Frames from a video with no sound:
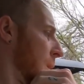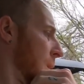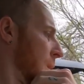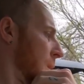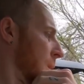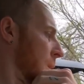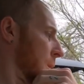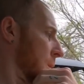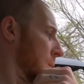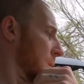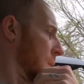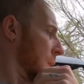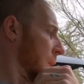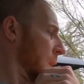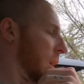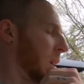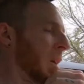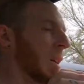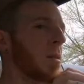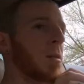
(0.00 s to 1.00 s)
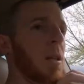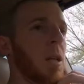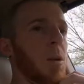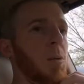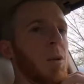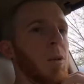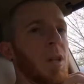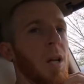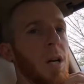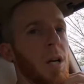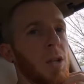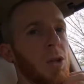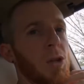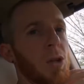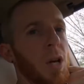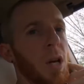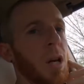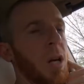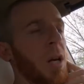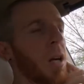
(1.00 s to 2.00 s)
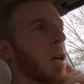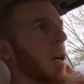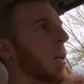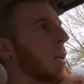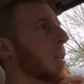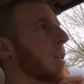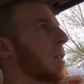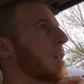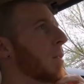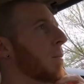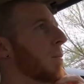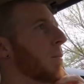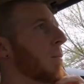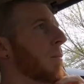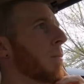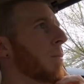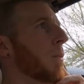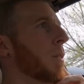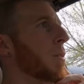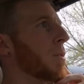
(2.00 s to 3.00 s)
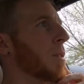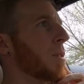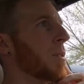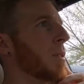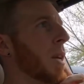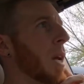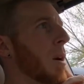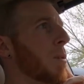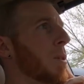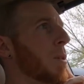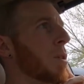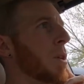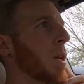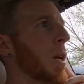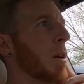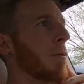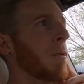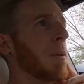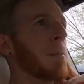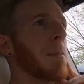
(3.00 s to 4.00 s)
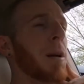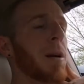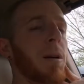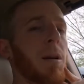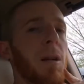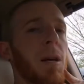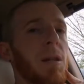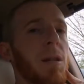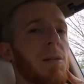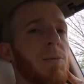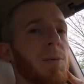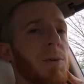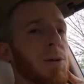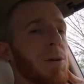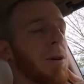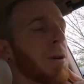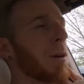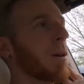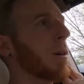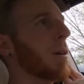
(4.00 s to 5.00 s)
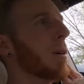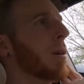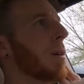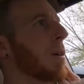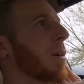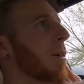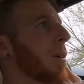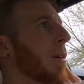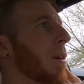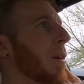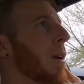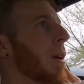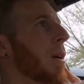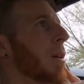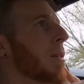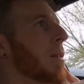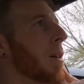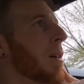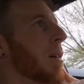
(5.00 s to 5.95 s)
because it's liquid lunch and there's a sandwich in every beer, that's for sure. I'll tell